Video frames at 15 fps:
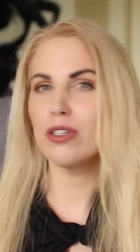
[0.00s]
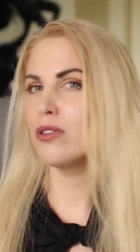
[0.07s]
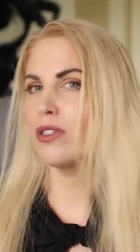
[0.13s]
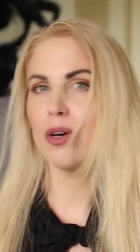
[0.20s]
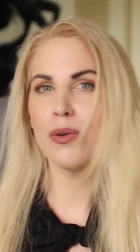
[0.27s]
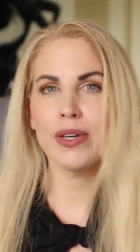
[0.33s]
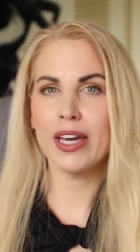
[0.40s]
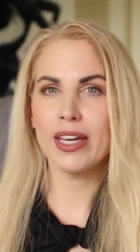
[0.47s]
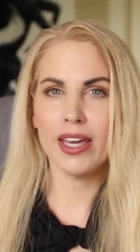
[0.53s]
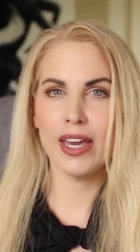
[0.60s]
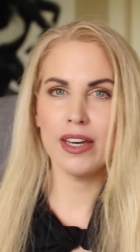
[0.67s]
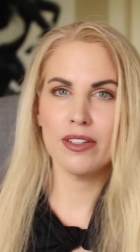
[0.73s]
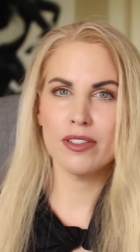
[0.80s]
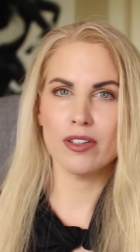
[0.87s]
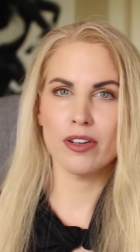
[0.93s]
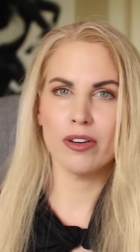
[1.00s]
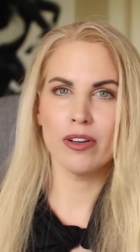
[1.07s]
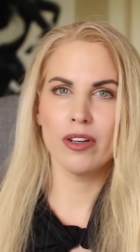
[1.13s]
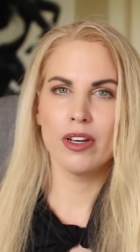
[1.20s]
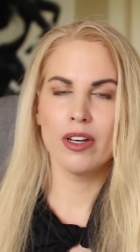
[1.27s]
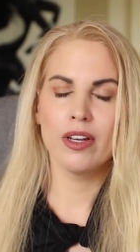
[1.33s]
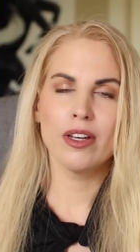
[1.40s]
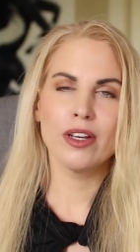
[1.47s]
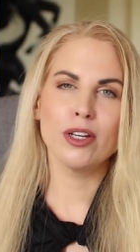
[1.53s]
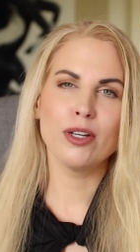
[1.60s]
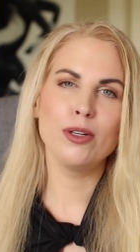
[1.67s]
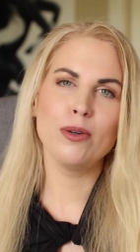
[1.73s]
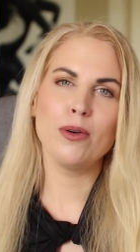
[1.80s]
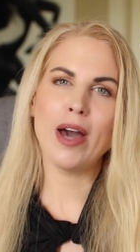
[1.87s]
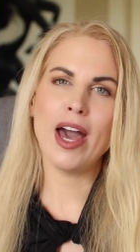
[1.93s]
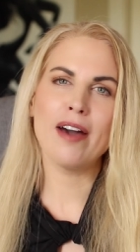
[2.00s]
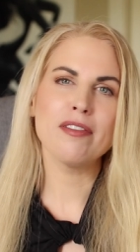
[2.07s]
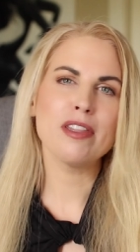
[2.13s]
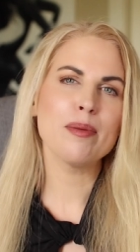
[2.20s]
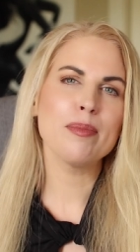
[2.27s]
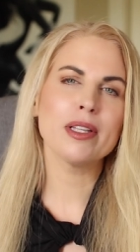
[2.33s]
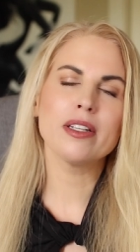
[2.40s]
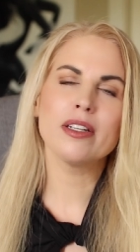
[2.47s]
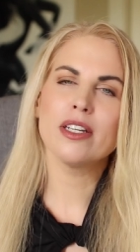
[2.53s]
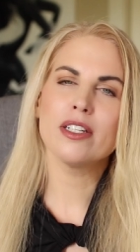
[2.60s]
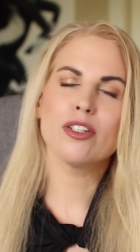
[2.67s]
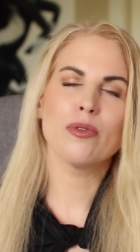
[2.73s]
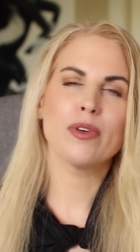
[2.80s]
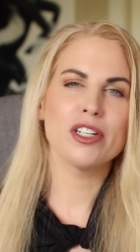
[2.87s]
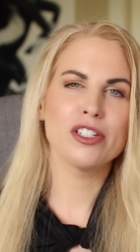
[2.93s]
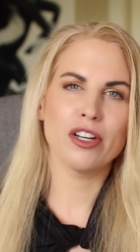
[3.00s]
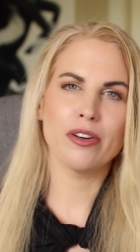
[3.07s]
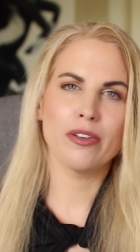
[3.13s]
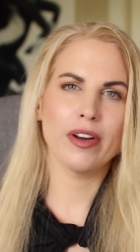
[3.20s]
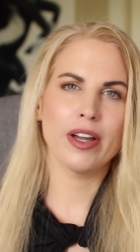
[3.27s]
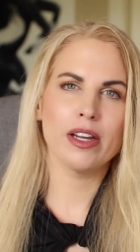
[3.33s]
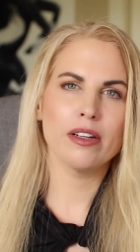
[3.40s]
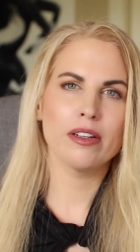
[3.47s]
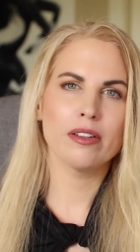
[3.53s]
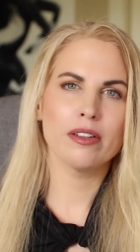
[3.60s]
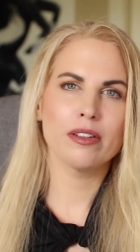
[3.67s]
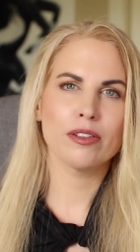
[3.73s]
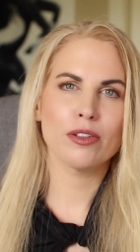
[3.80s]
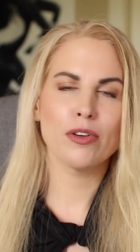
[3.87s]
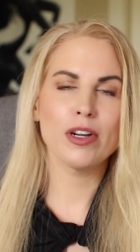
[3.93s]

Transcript: who don't get cancer, who have the ability to regenerate.